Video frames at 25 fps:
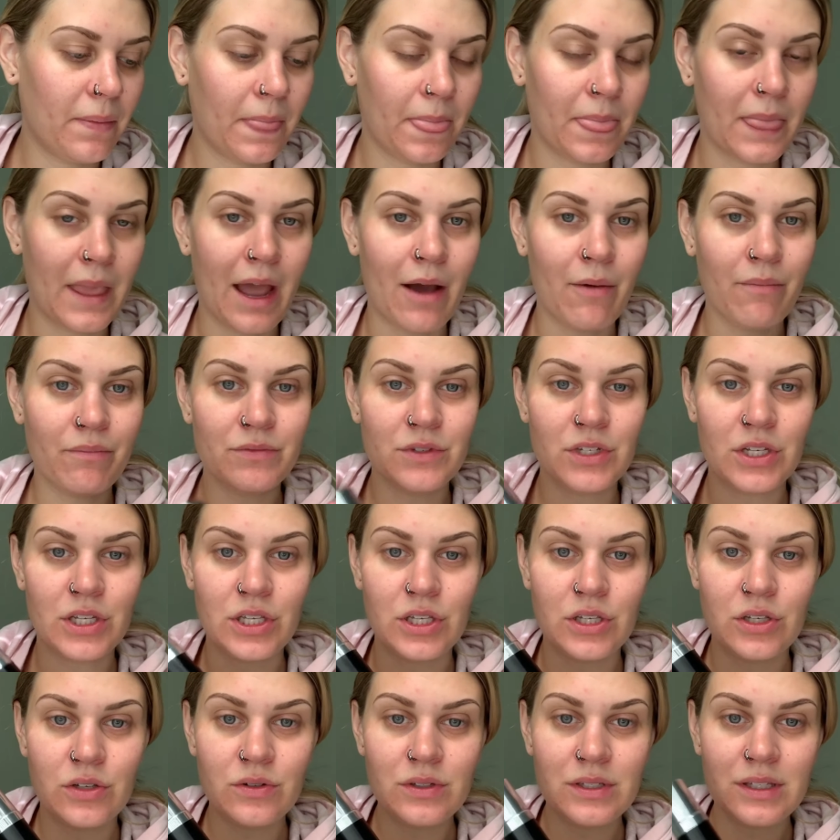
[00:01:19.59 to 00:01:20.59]
Now, to
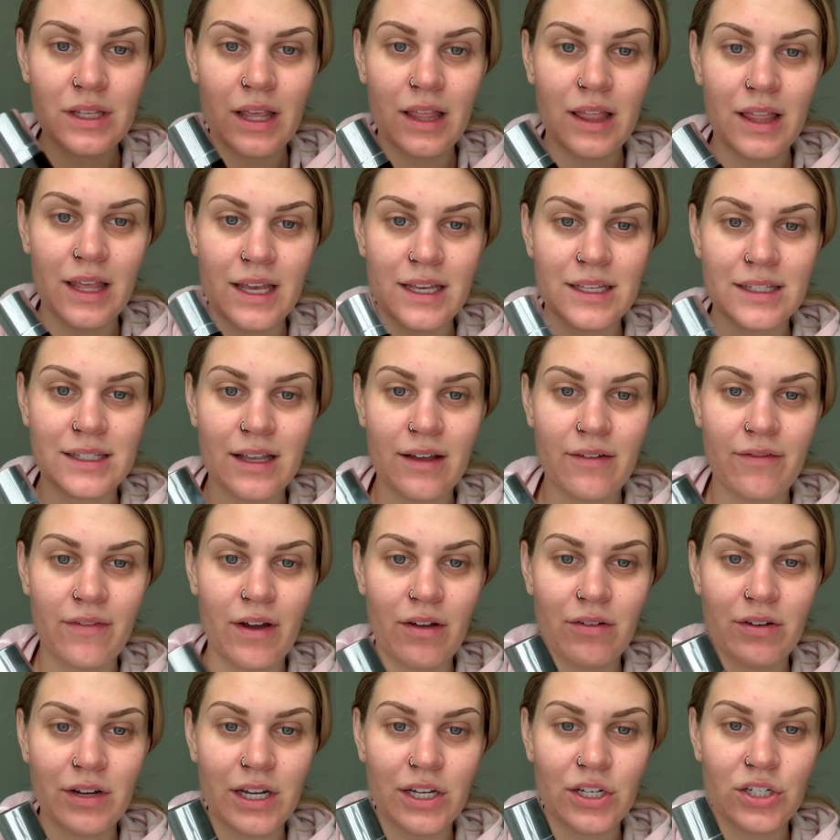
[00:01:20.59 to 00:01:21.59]
use this
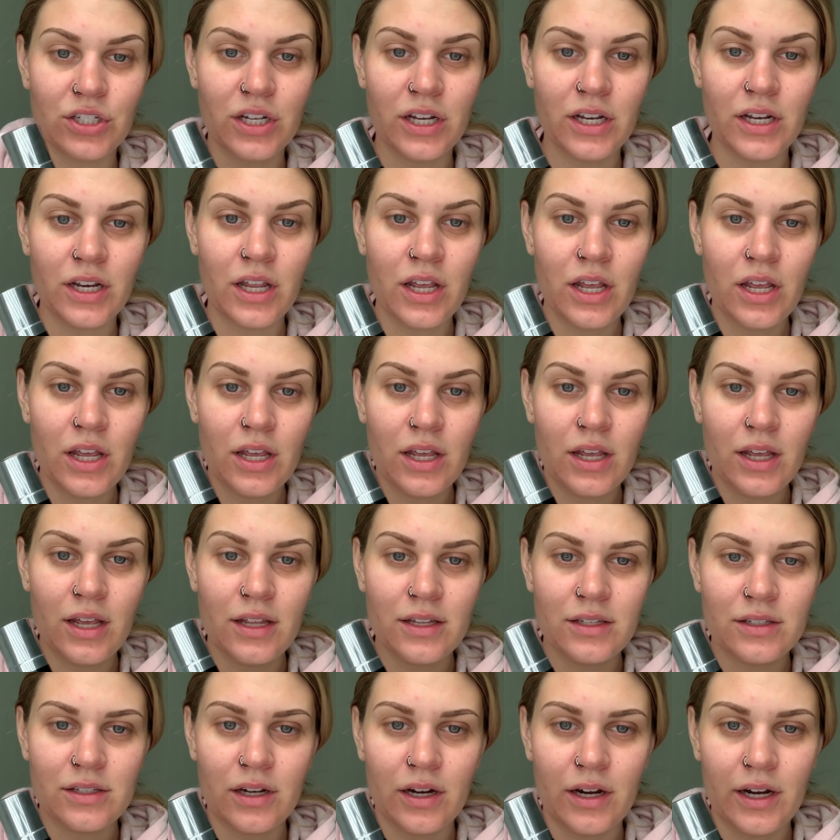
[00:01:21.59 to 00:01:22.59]
foundation,
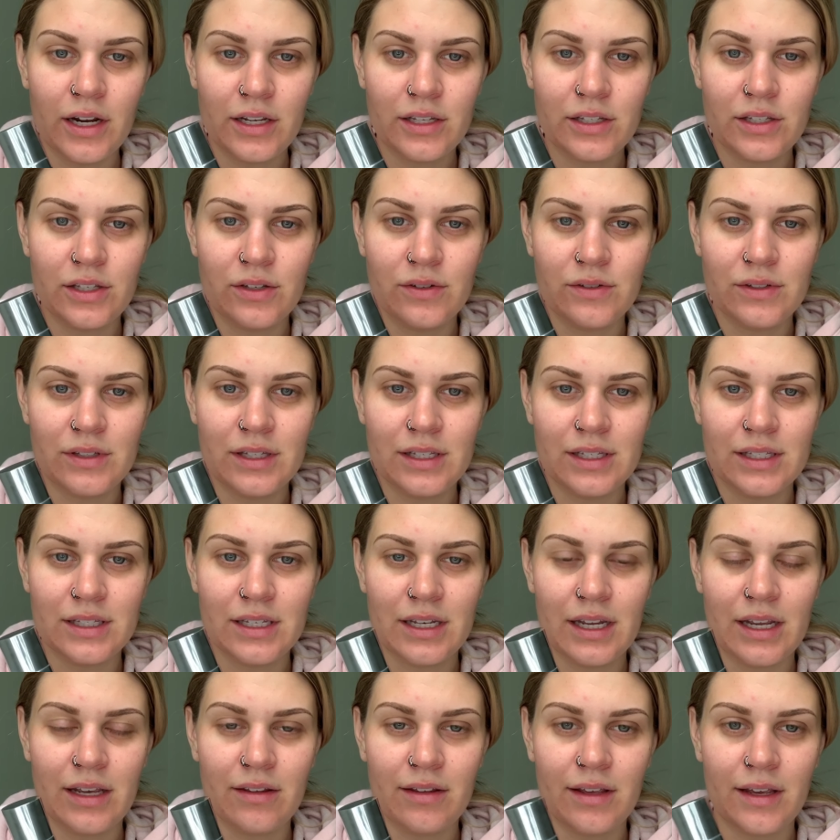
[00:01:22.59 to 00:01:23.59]
sorry, excuse this
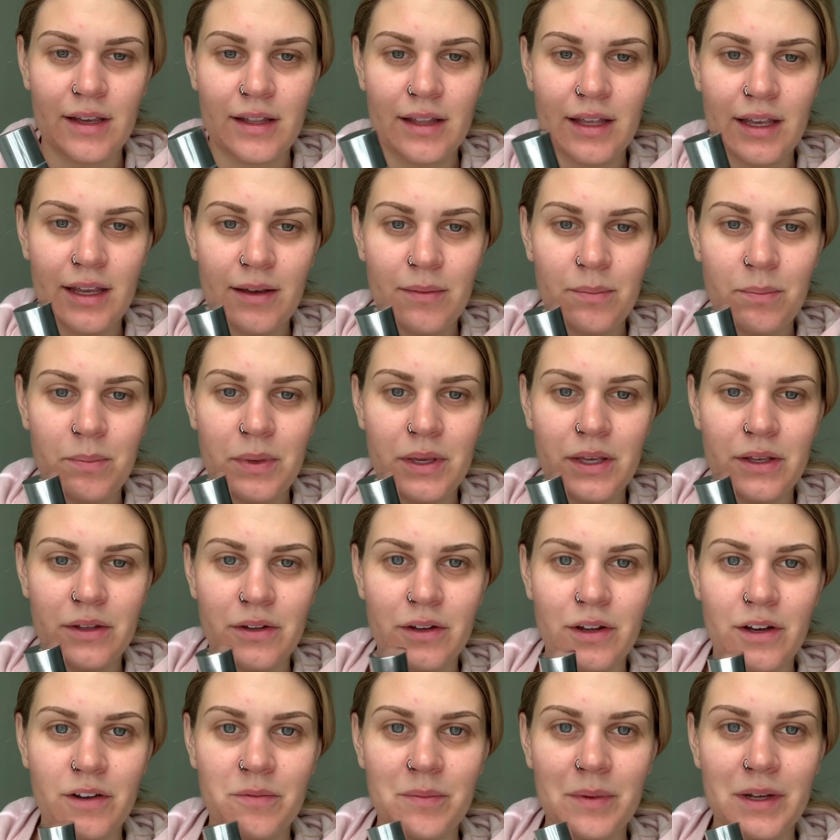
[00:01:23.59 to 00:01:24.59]
nail, I like peeled
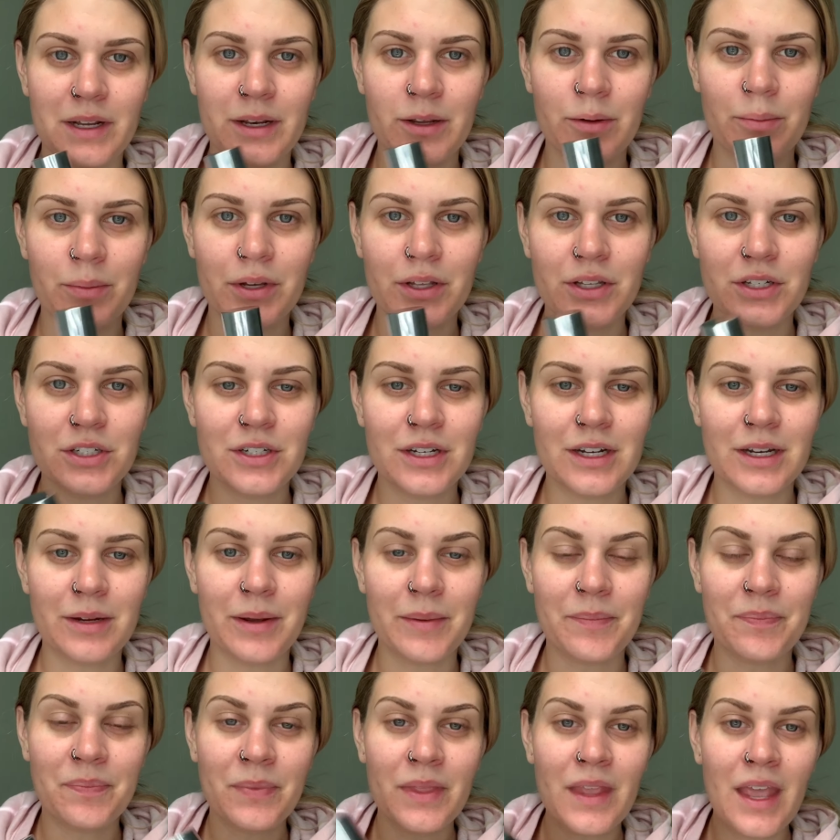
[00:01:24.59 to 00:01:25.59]
off my nail polish. Anyway,
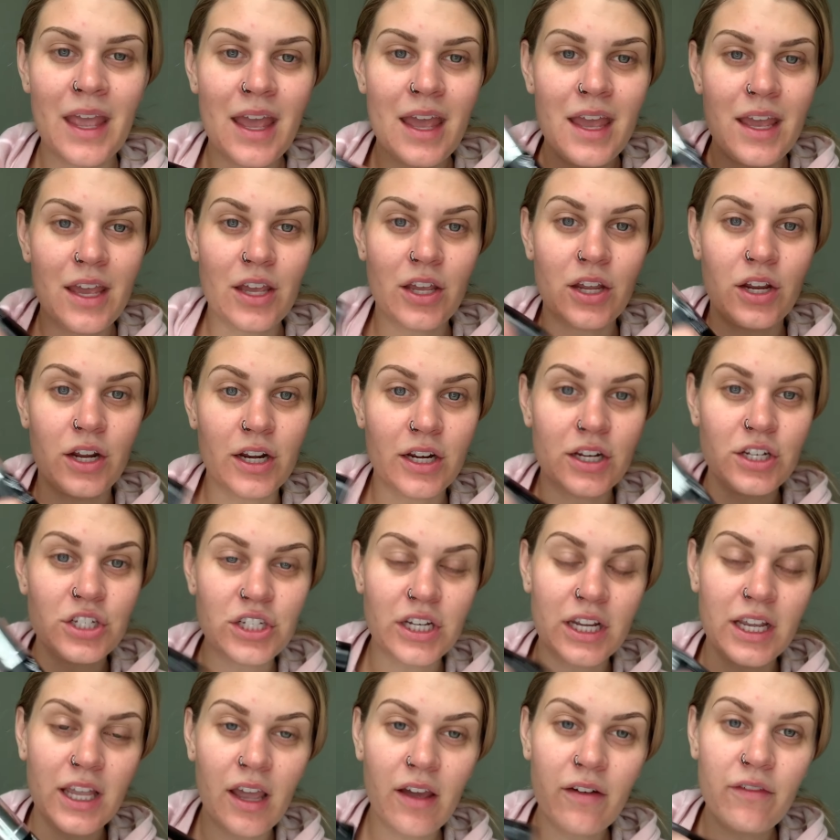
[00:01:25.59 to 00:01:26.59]
you're going to
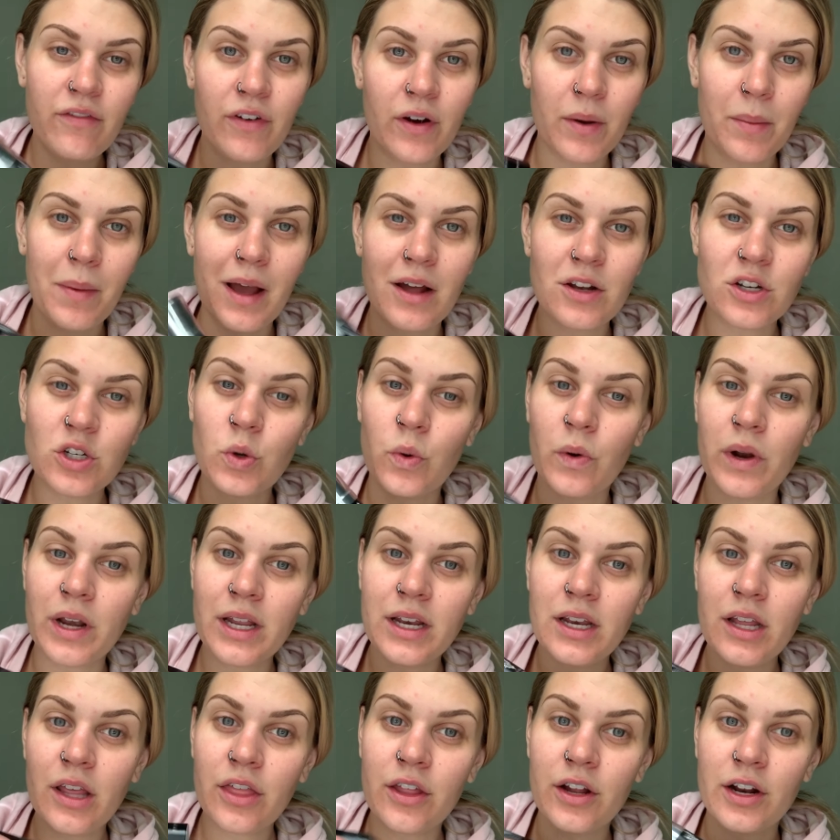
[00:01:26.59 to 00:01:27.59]
shake it for about 20
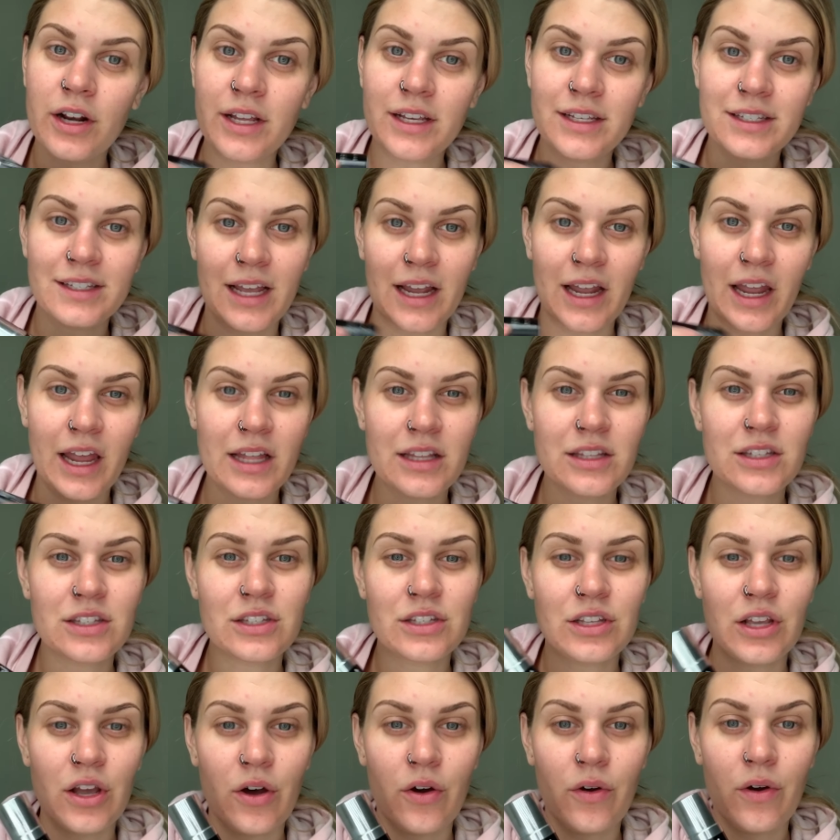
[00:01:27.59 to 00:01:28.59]
to 30 seconds.
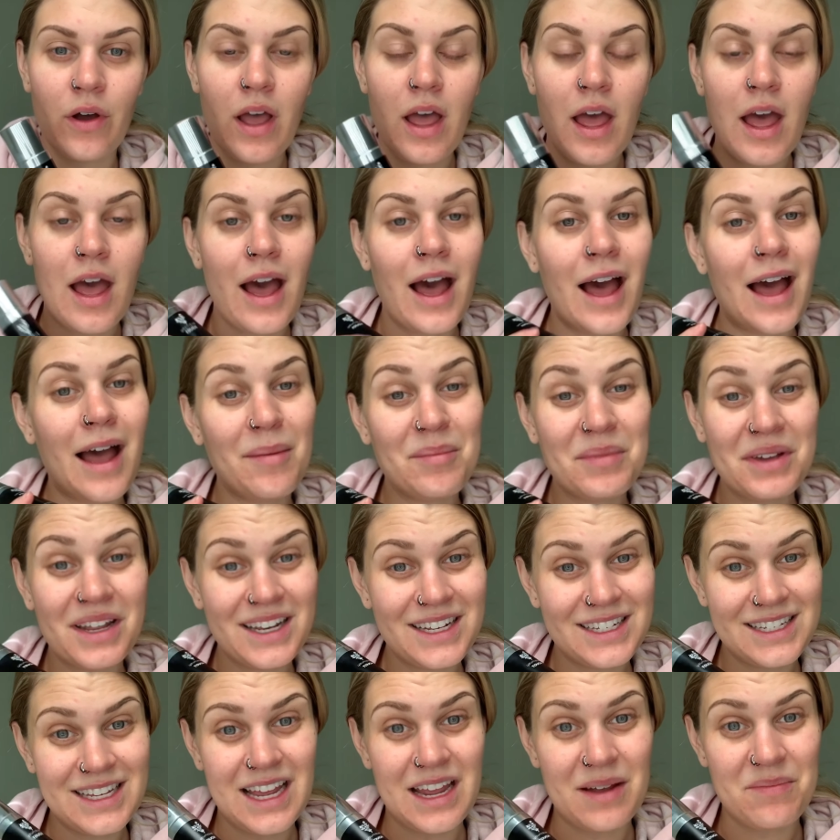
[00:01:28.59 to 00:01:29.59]
So I'm going
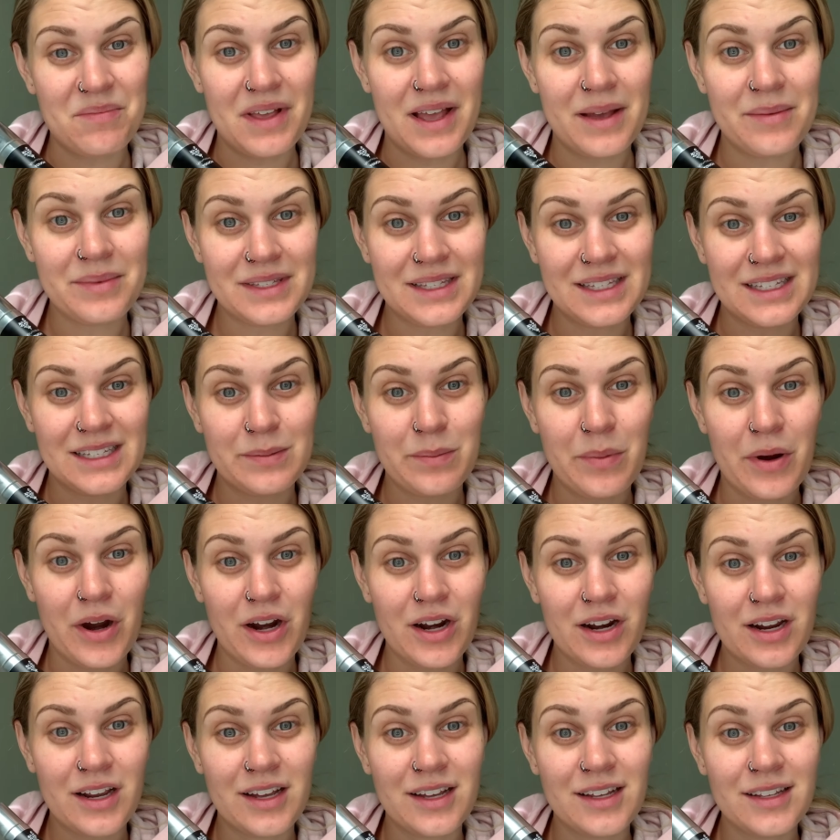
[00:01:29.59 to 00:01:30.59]
to time lapse this
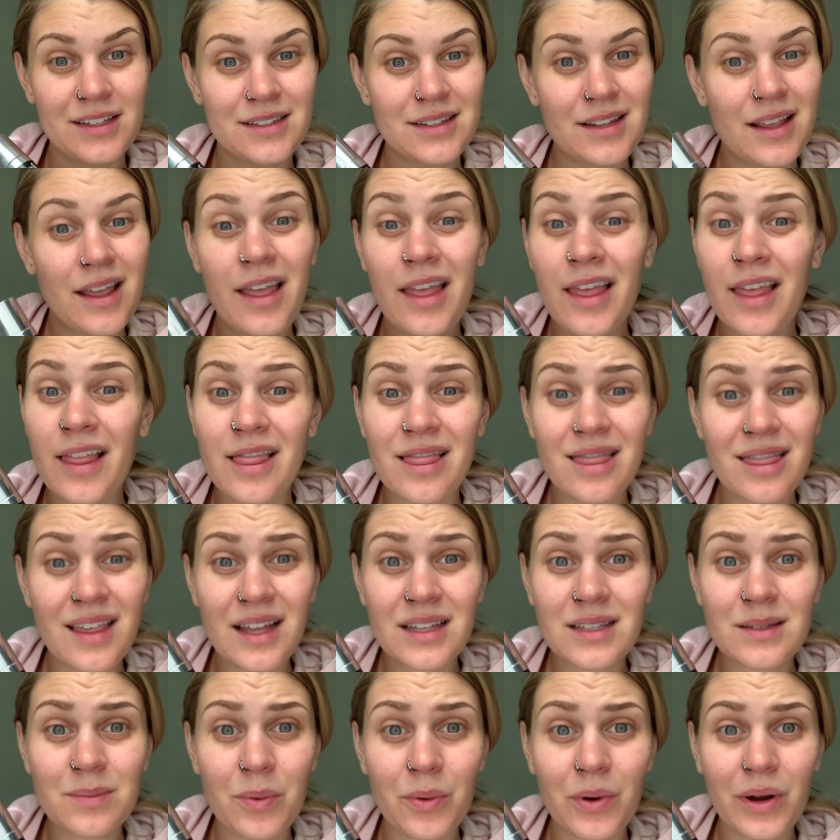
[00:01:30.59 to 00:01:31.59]
part because
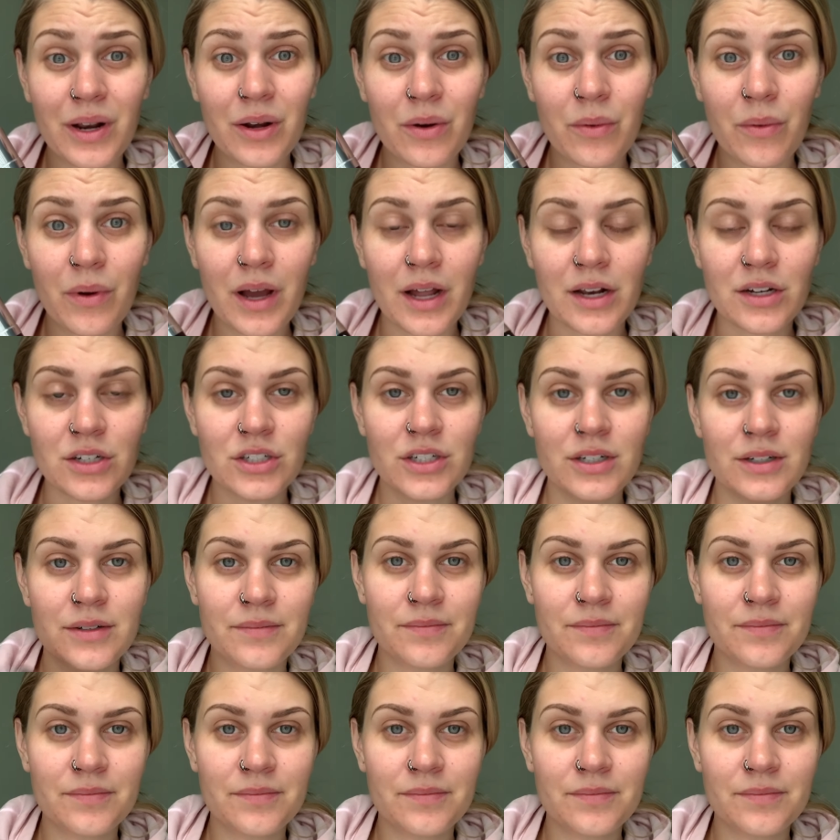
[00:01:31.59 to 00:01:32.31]
that's boring to watch.